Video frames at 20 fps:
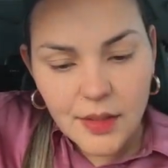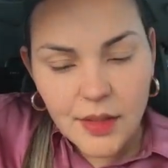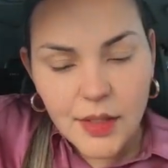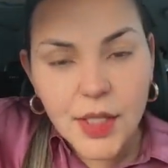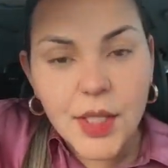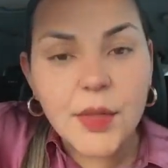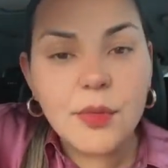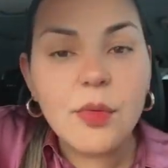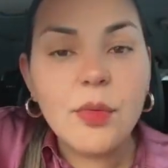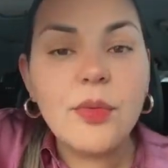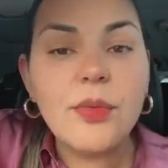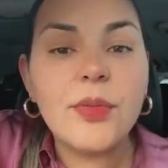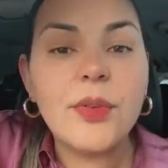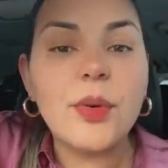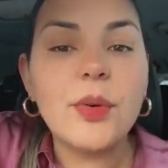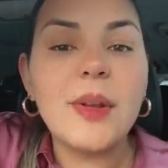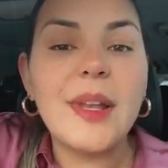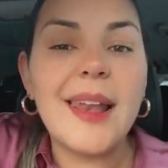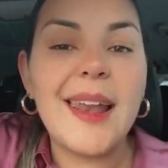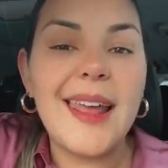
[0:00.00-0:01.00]
you will
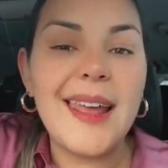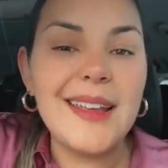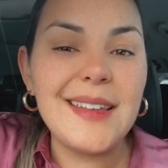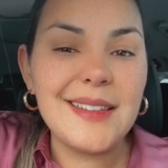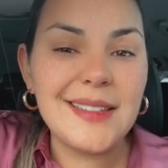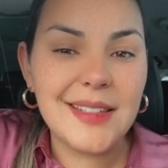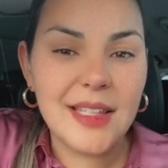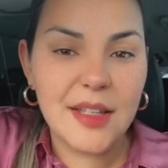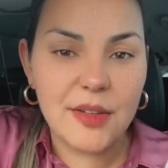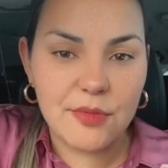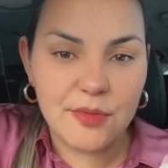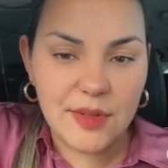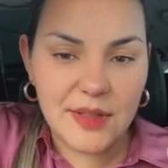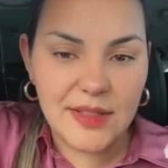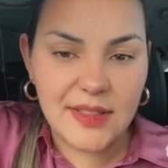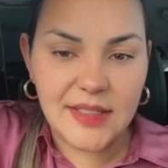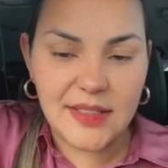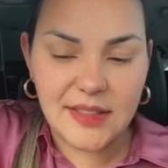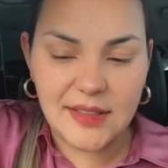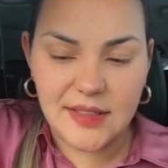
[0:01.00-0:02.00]
feel less
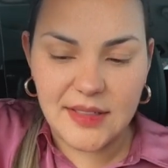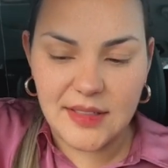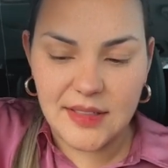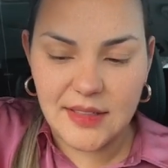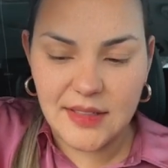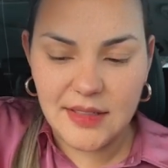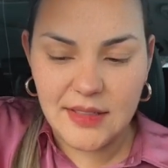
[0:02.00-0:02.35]
resistance.